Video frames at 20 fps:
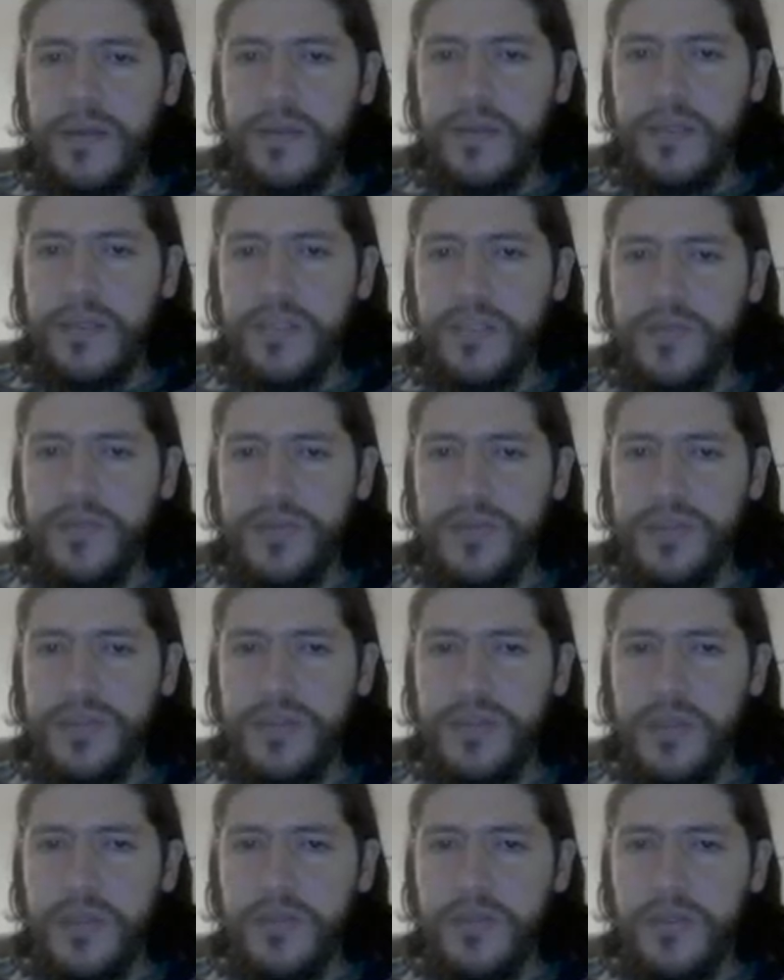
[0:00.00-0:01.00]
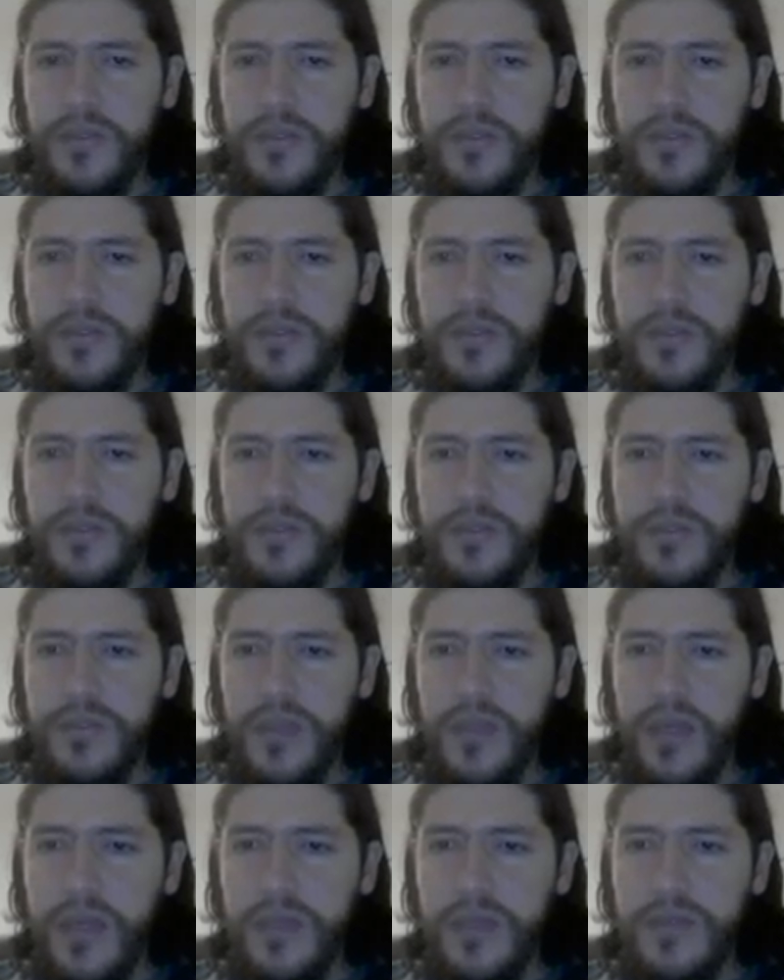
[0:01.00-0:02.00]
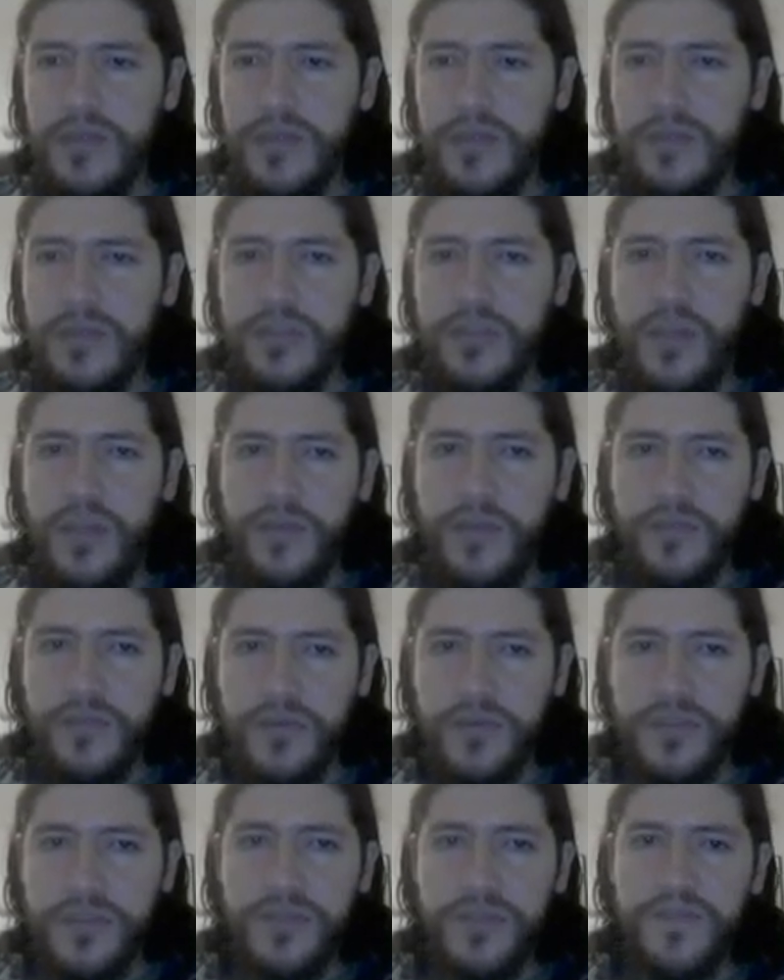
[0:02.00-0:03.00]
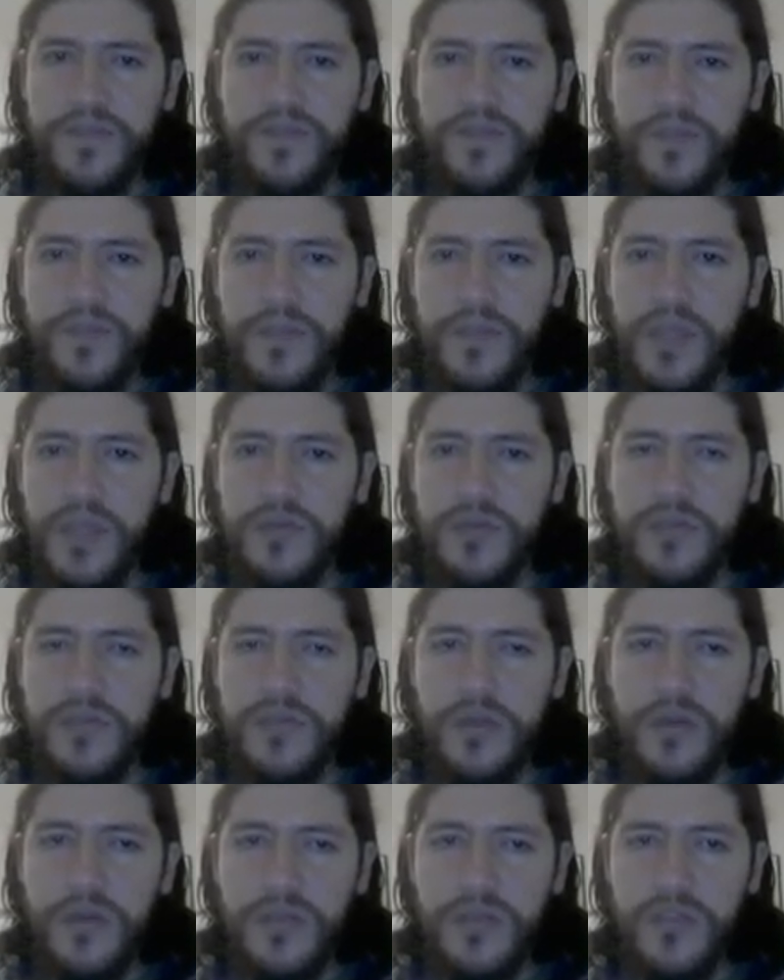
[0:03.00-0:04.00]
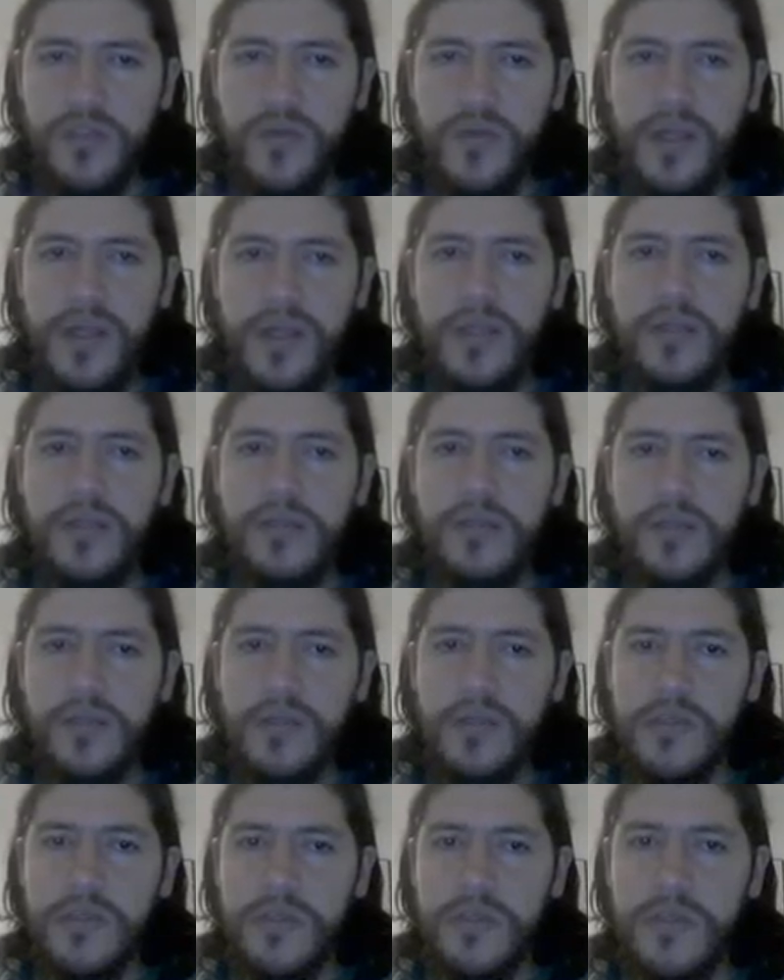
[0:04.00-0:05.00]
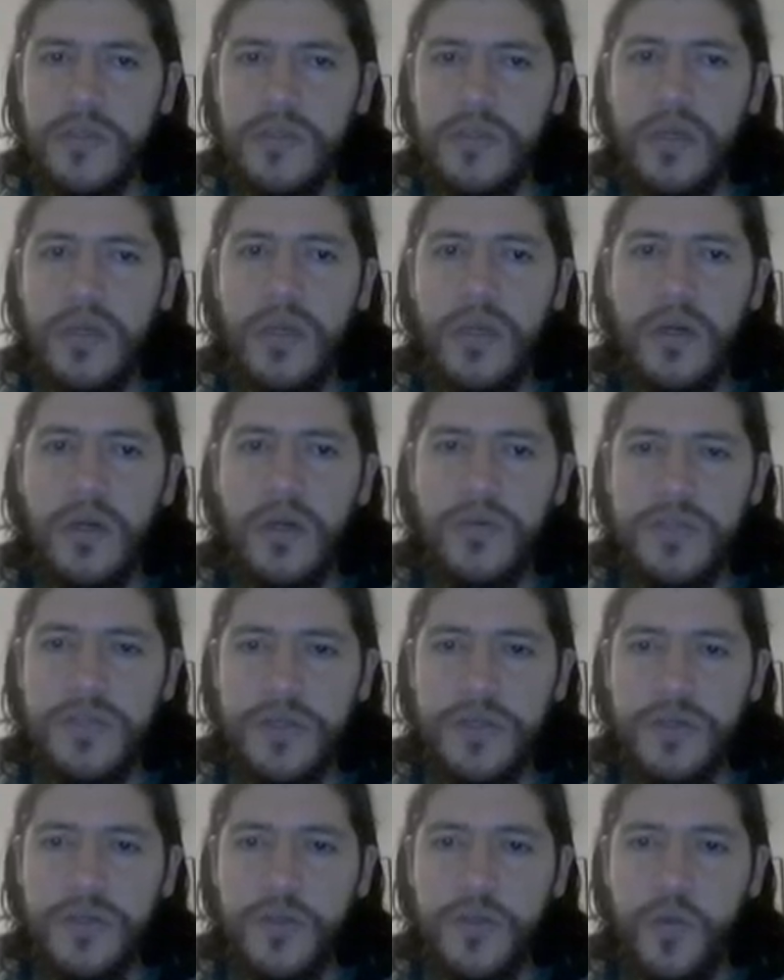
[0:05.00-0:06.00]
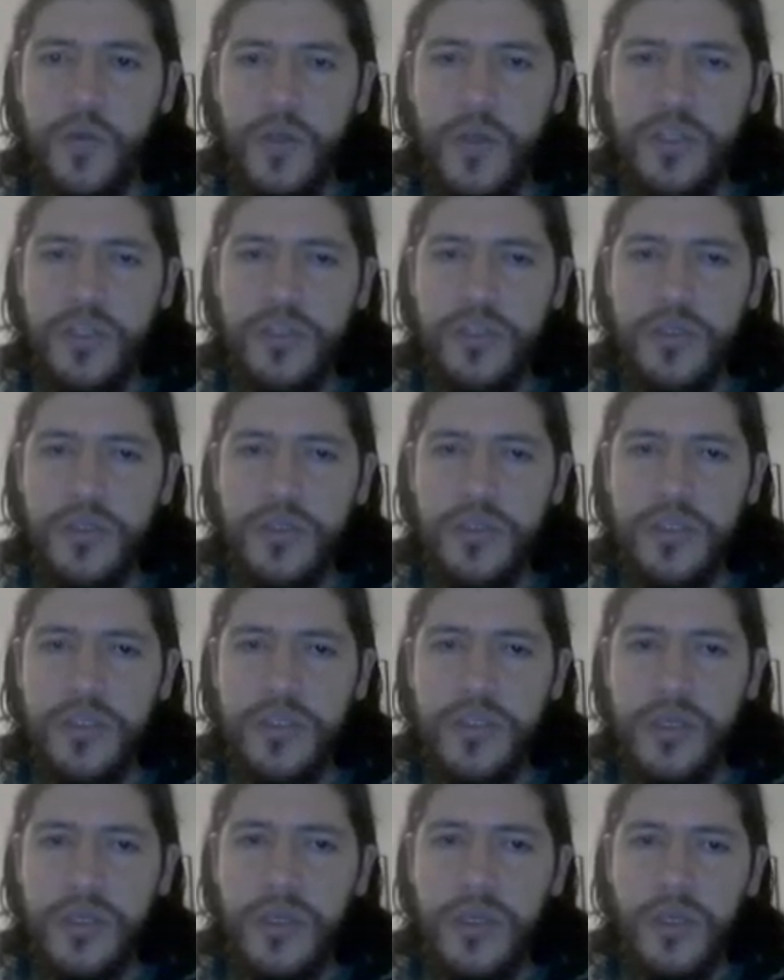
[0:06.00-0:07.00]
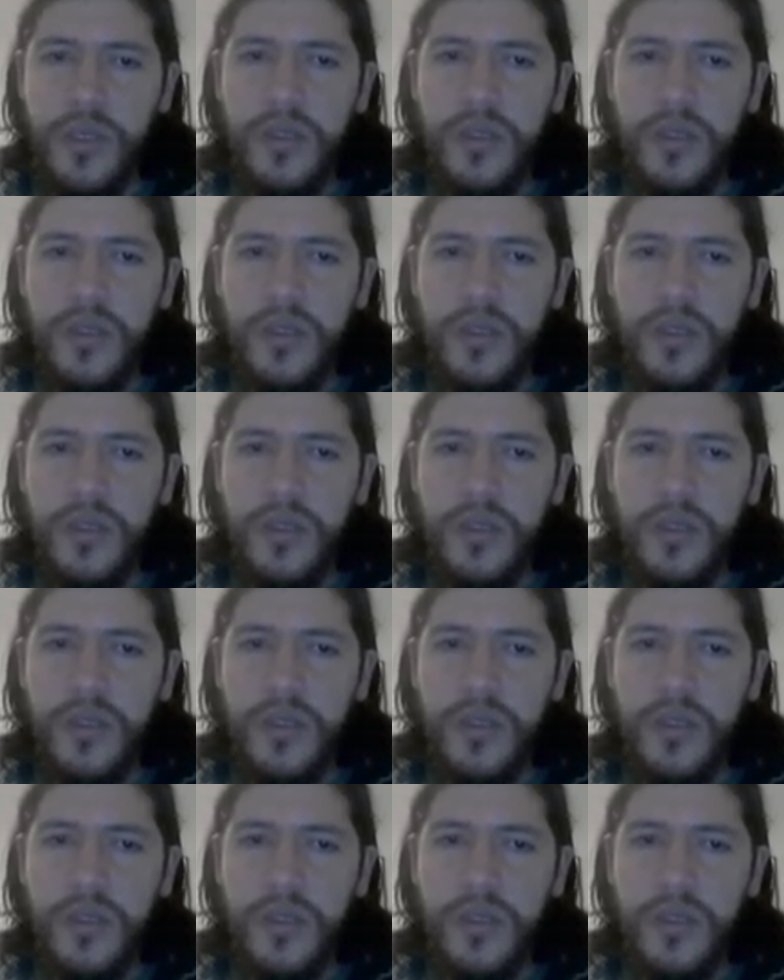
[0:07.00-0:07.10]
this presentation into these 8 chapters that you see on the screen: introduction, research questions,